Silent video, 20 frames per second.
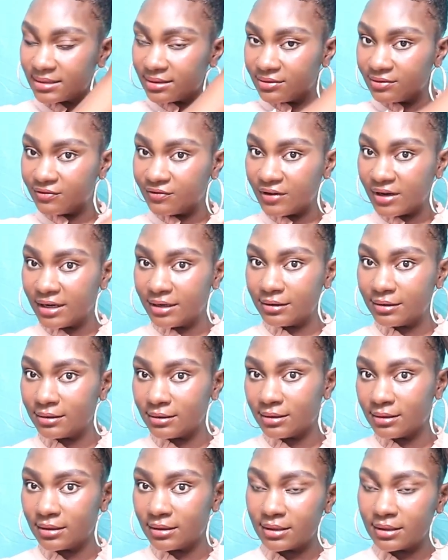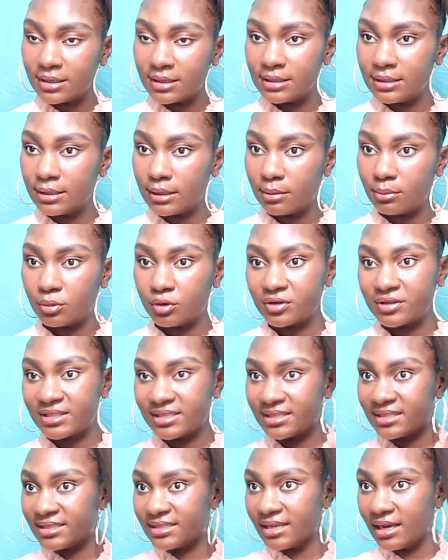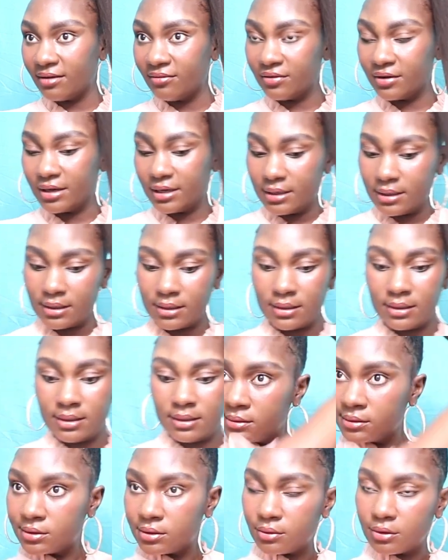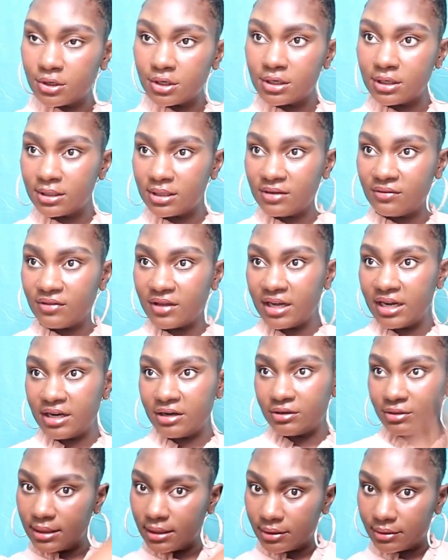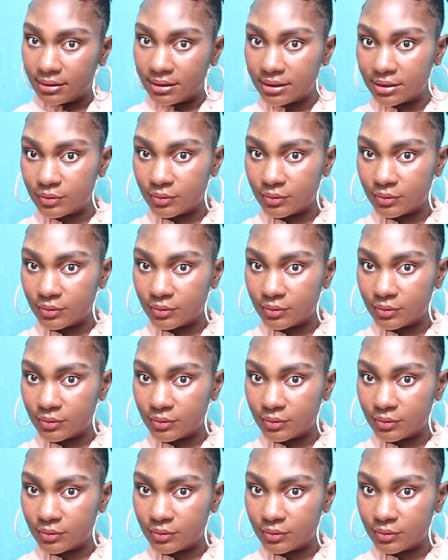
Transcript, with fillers: And final look number 7. So we're gonna leave the hair how it